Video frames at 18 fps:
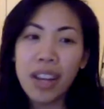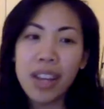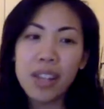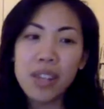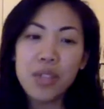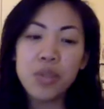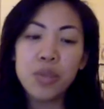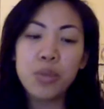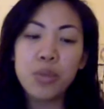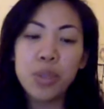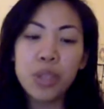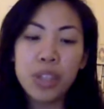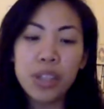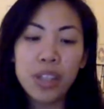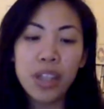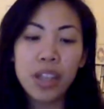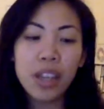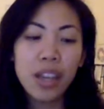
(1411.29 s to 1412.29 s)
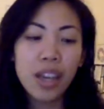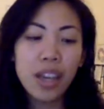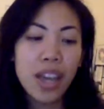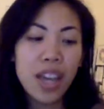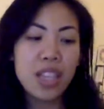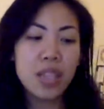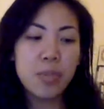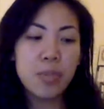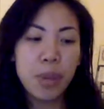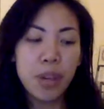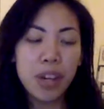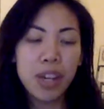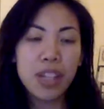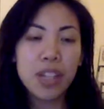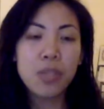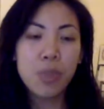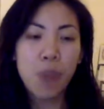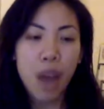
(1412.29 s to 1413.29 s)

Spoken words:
and to really experience,